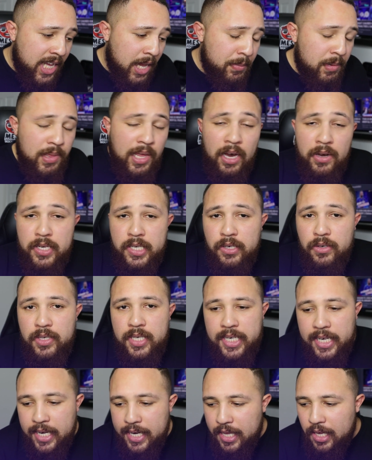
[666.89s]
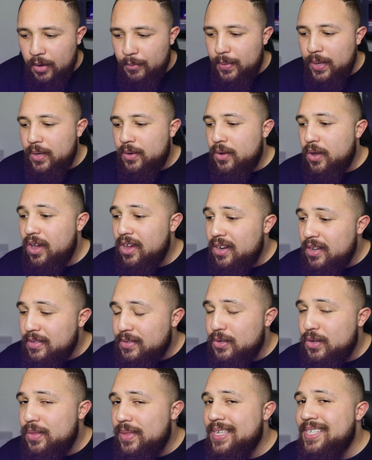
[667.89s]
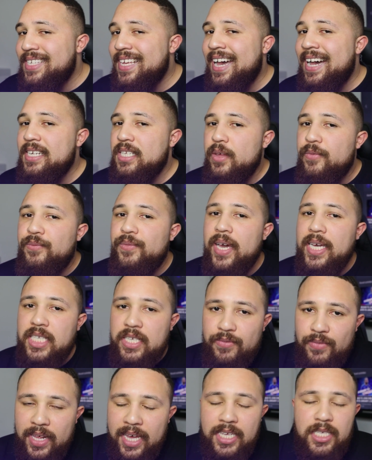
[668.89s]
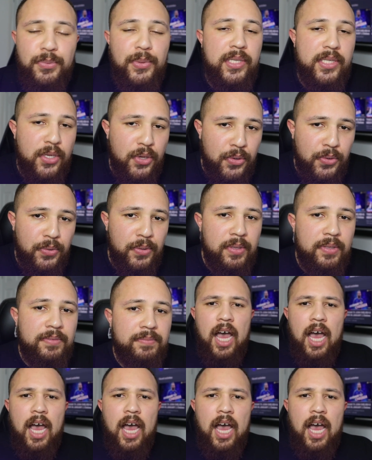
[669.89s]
And without Jorginho, we couldn't do this as effectively as we do.